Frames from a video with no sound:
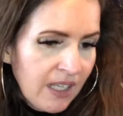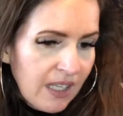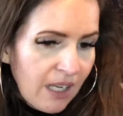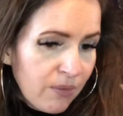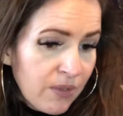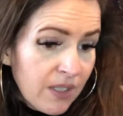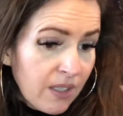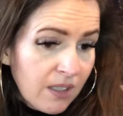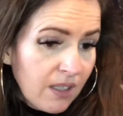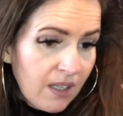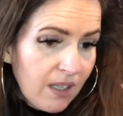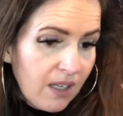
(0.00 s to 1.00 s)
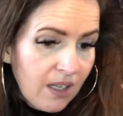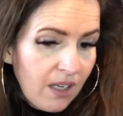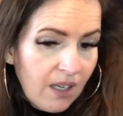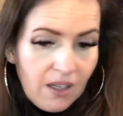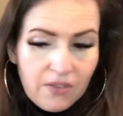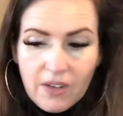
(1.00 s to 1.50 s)
That was a
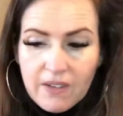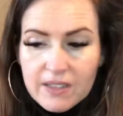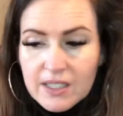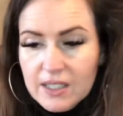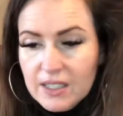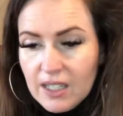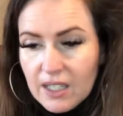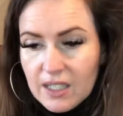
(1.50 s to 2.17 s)
very